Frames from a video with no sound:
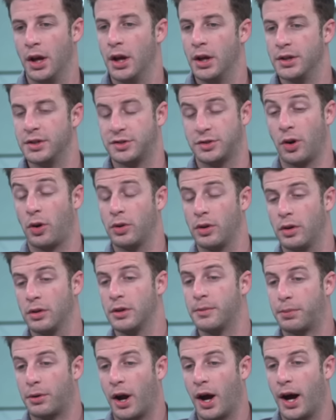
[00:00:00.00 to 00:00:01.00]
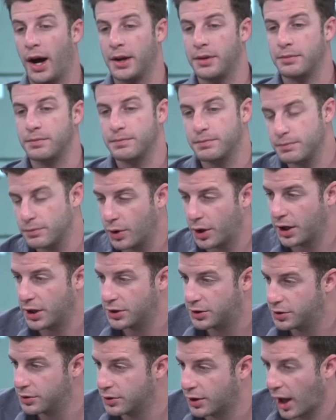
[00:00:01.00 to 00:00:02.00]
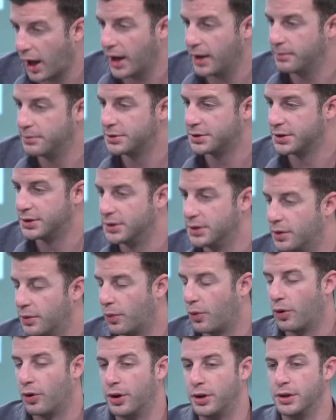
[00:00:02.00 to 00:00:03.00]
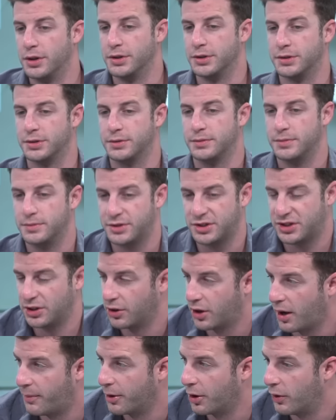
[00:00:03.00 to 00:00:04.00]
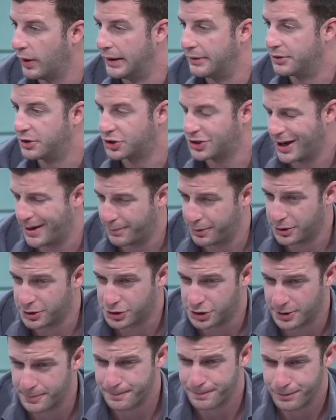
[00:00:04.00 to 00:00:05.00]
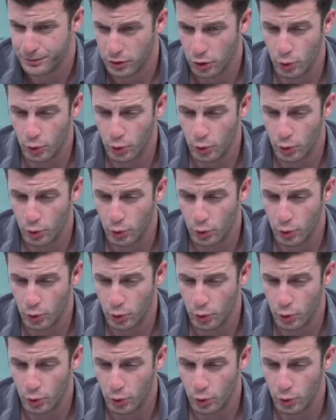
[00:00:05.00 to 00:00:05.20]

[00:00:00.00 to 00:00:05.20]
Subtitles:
solo LeBron winning 2 games and the Warriors still coming away with the championship,